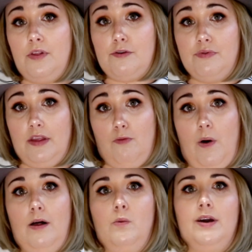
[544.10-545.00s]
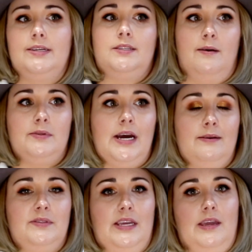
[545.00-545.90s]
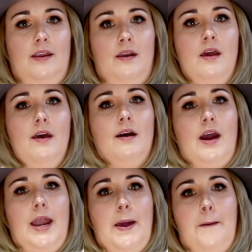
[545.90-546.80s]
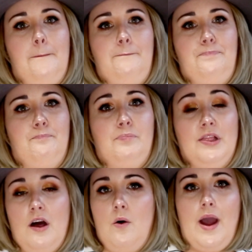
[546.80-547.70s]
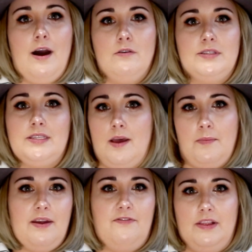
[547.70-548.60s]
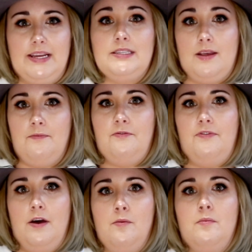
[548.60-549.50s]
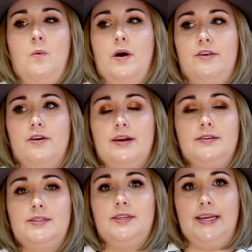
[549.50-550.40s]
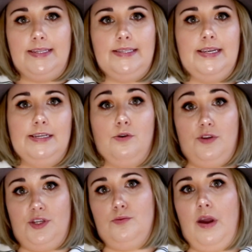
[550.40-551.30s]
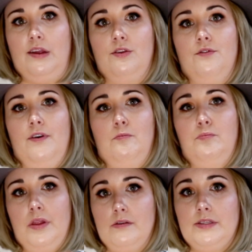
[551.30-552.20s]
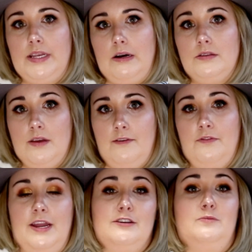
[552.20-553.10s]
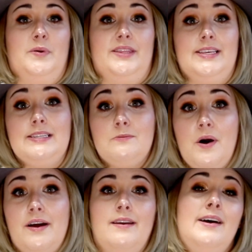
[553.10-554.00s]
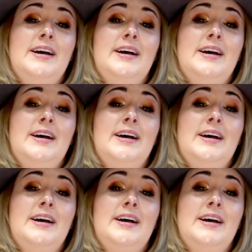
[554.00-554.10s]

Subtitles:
flare really well, whereas sometimes it can kind of blow out I feel like some film, whether it's instant or just regular film, blows out sun flares, but this one